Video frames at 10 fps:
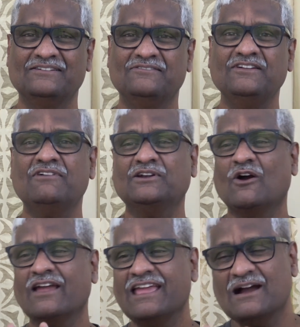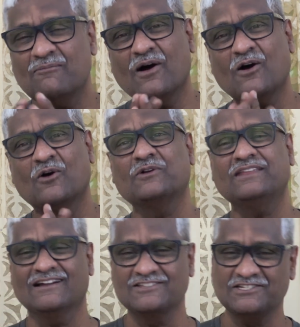We were talking about
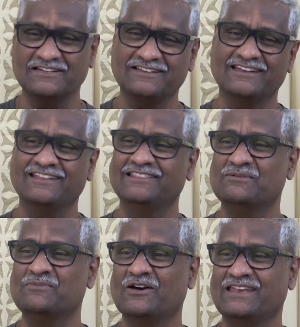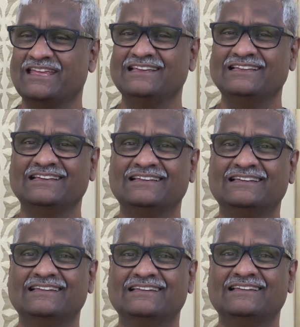young children in the morning
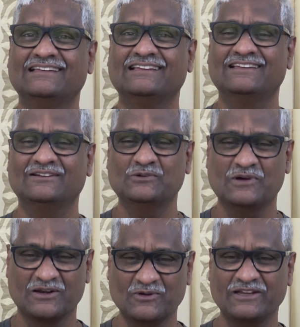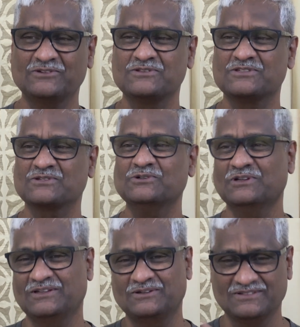who are going to
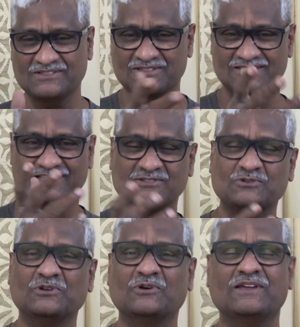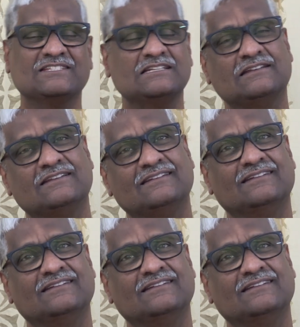school, the school going children.